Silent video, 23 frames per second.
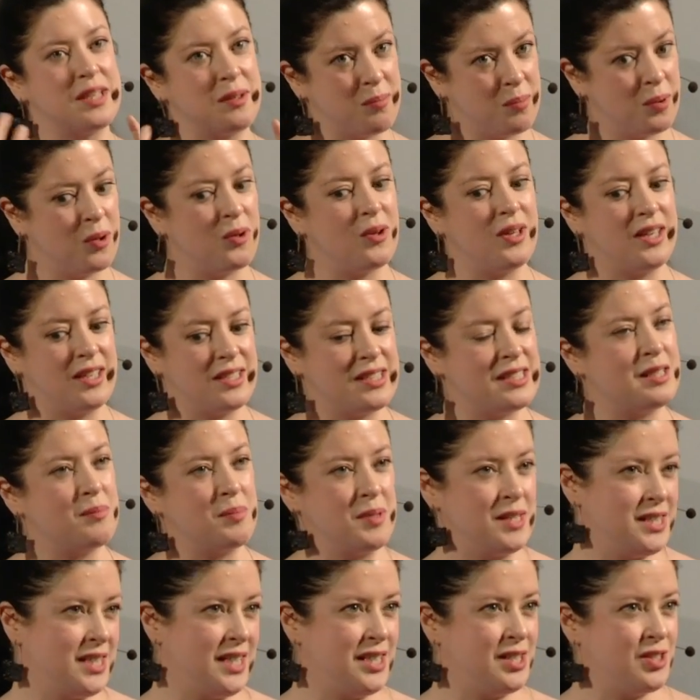and put into the
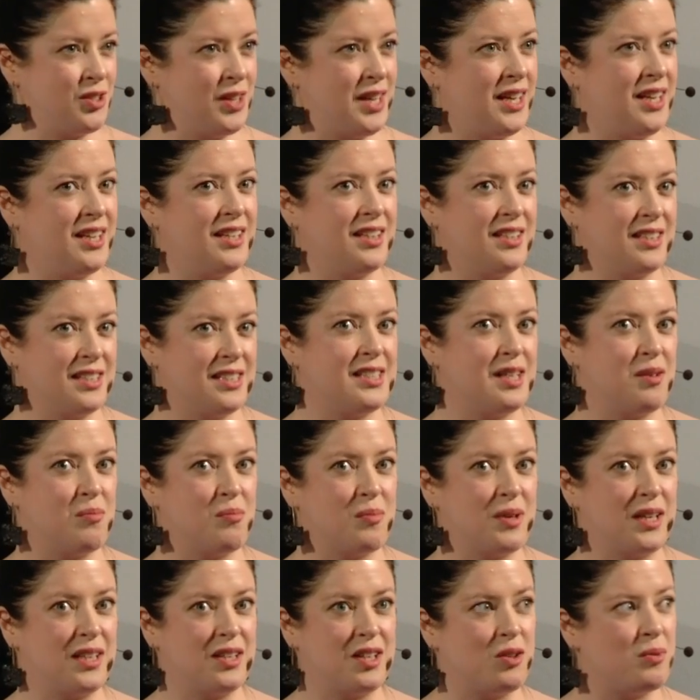potato cake in the
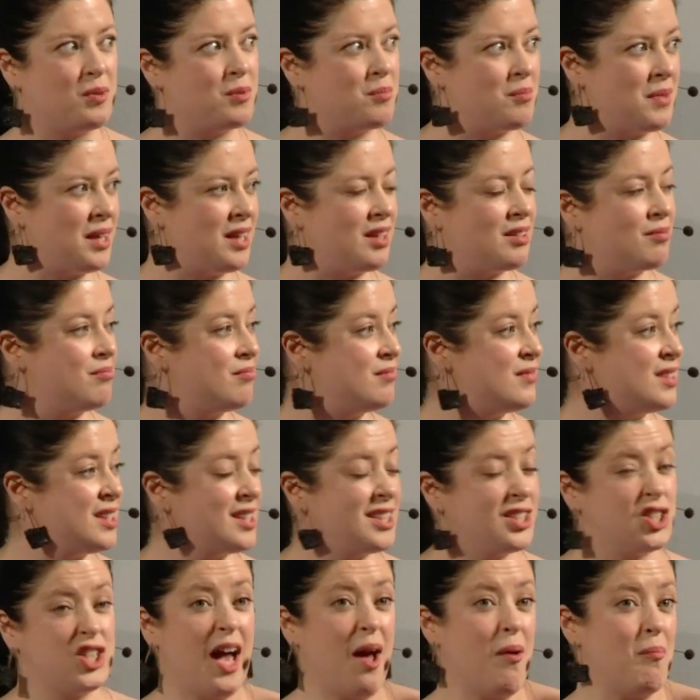same way that you would make
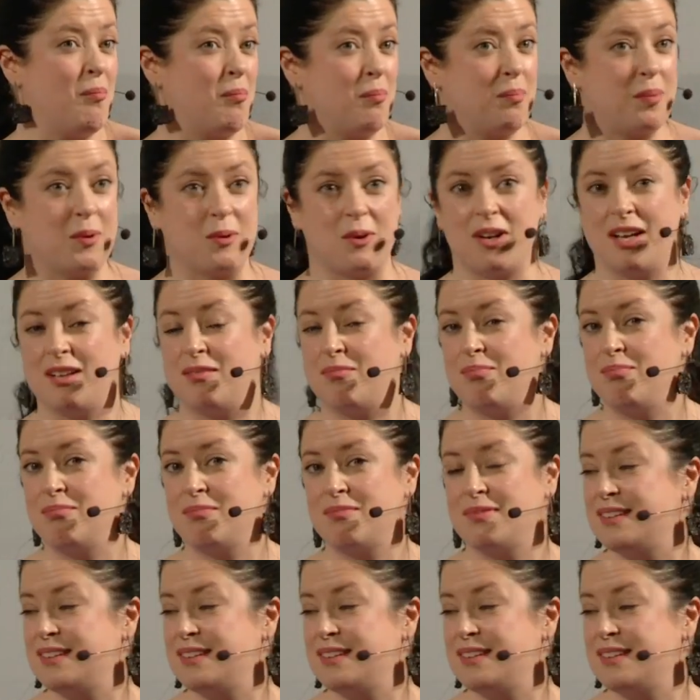champ or a